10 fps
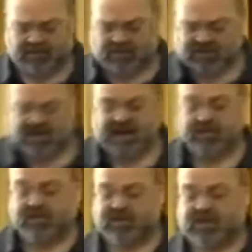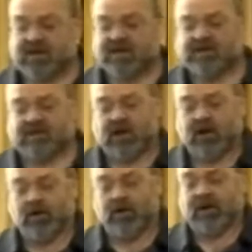tables.
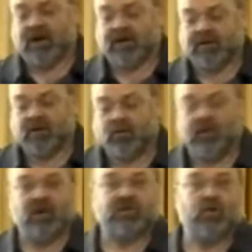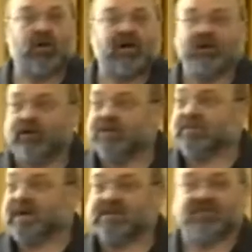So we're not talking huge
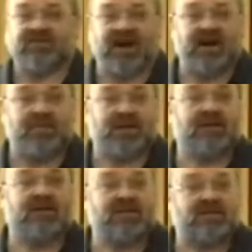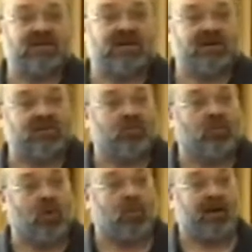amounts of data, but
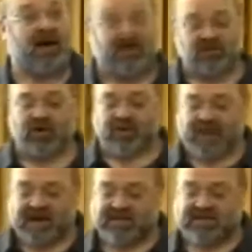what we are talking about is an